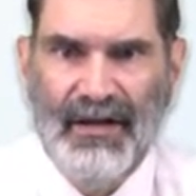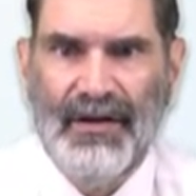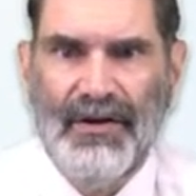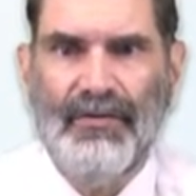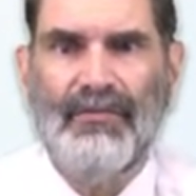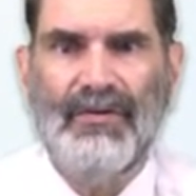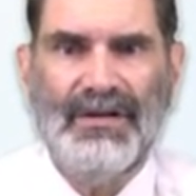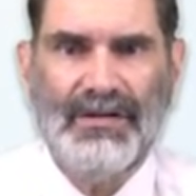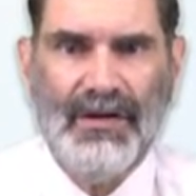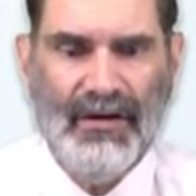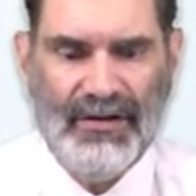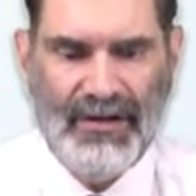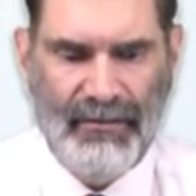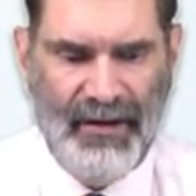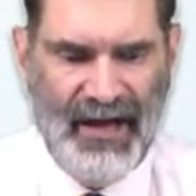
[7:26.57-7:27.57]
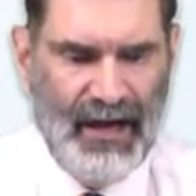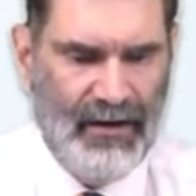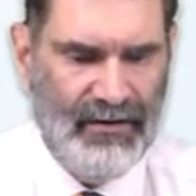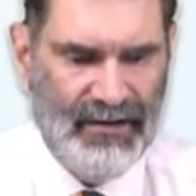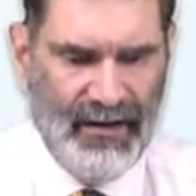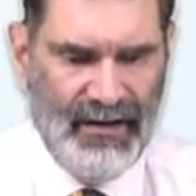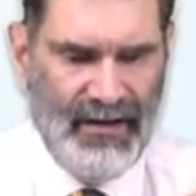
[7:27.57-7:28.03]
We talked
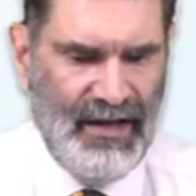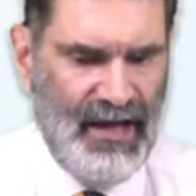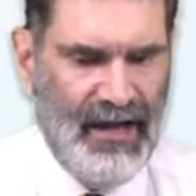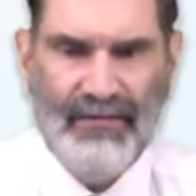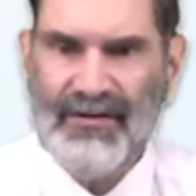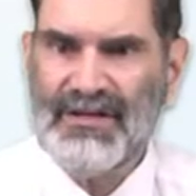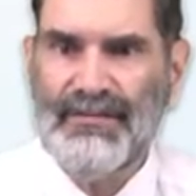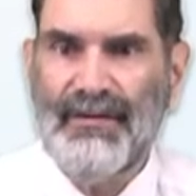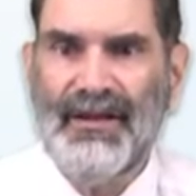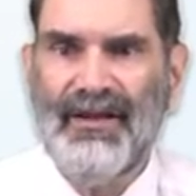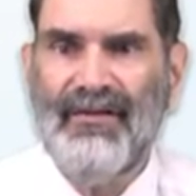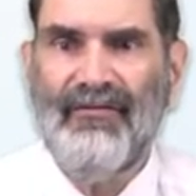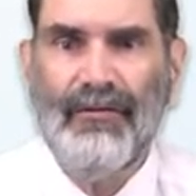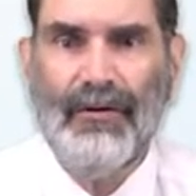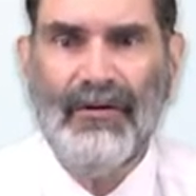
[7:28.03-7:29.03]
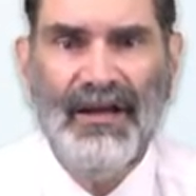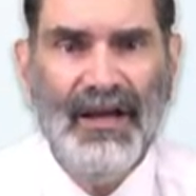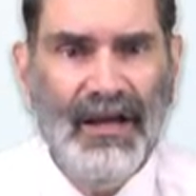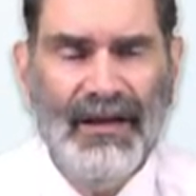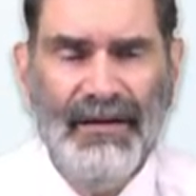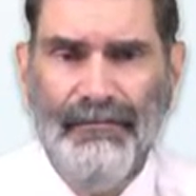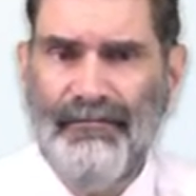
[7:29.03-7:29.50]
about Hammersmith and
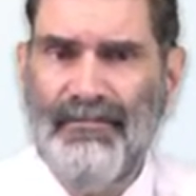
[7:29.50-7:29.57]
Fulheim